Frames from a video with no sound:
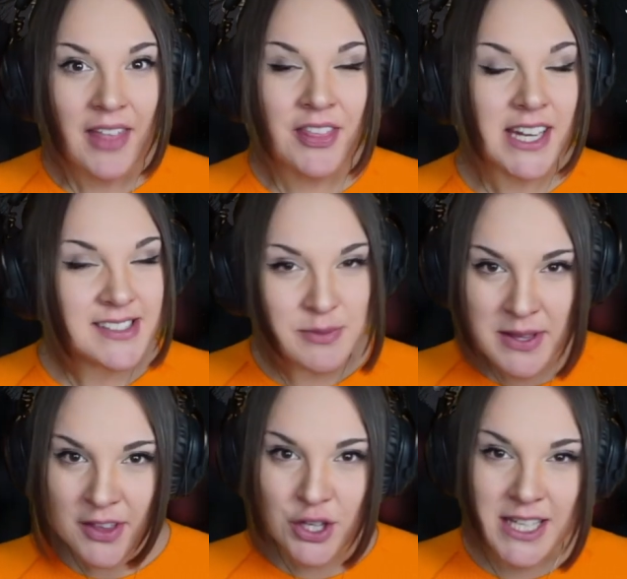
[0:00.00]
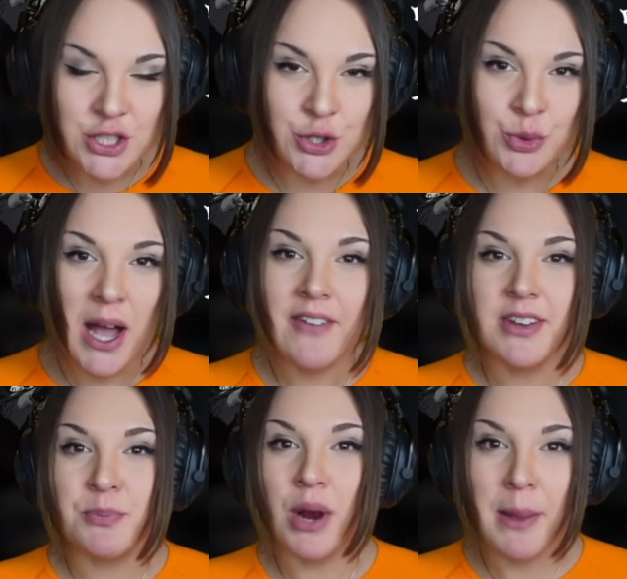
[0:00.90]
That doesn't mean that you need to have
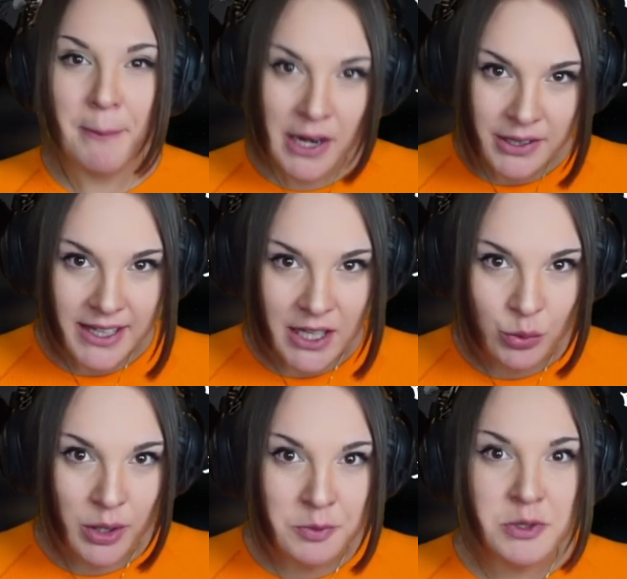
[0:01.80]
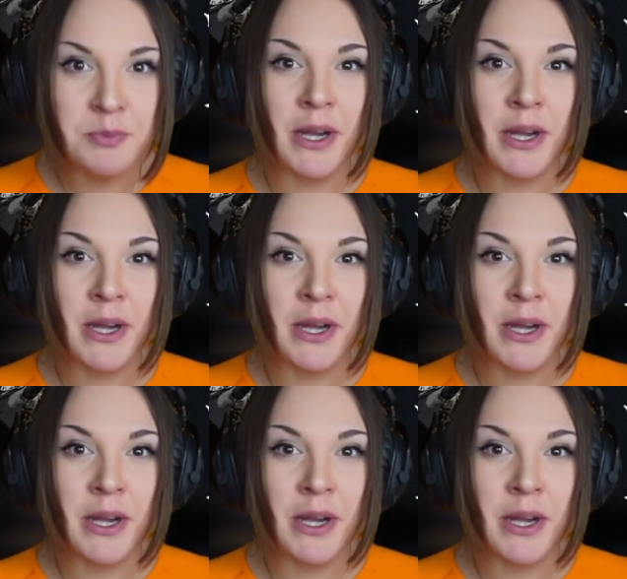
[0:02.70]
it primarily equipped,